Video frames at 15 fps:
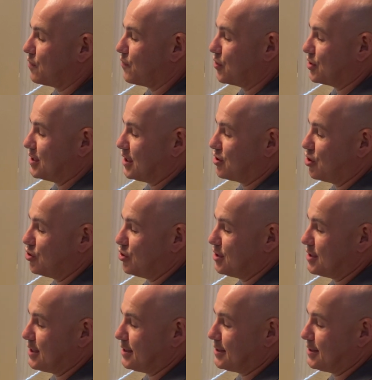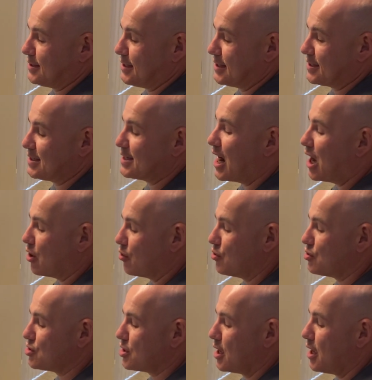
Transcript: for $666.